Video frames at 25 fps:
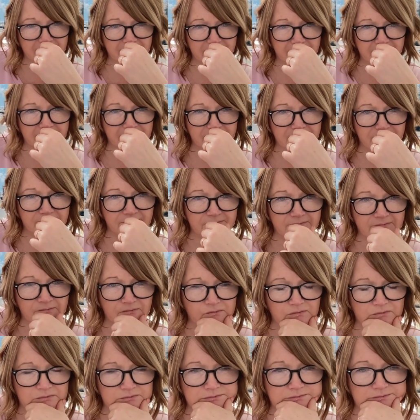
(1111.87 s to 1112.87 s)

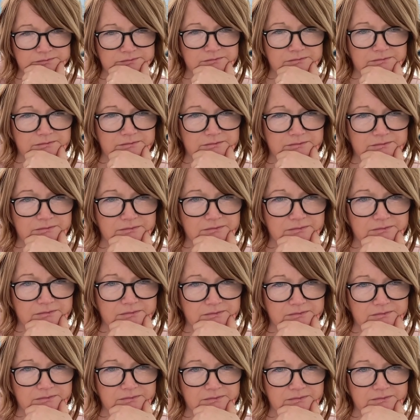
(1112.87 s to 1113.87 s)

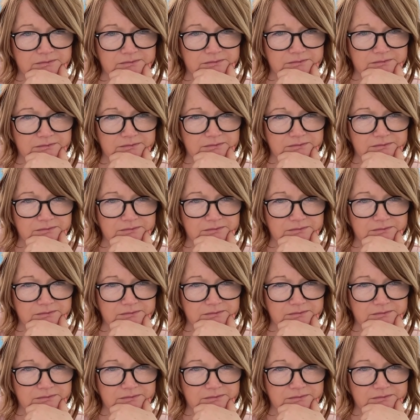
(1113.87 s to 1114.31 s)
No words are spoken by the person on screen.